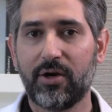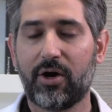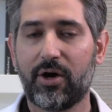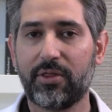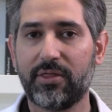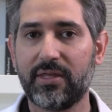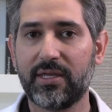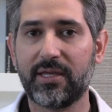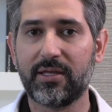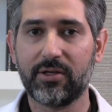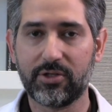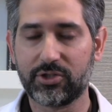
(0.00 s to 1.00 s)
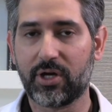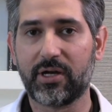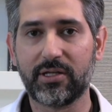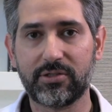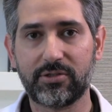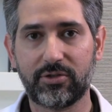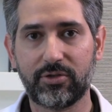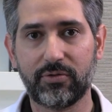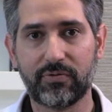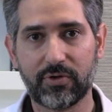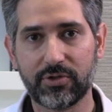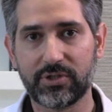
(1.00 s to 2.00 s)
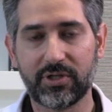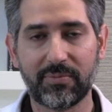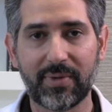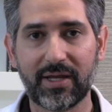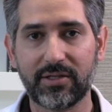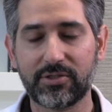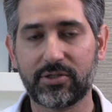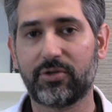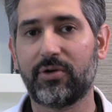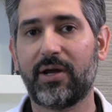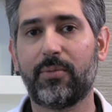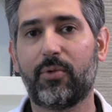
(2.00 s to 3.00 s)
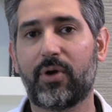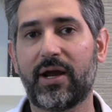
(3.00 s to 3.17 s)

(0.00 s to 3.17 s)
on the Nejad Institute version of my Instagram,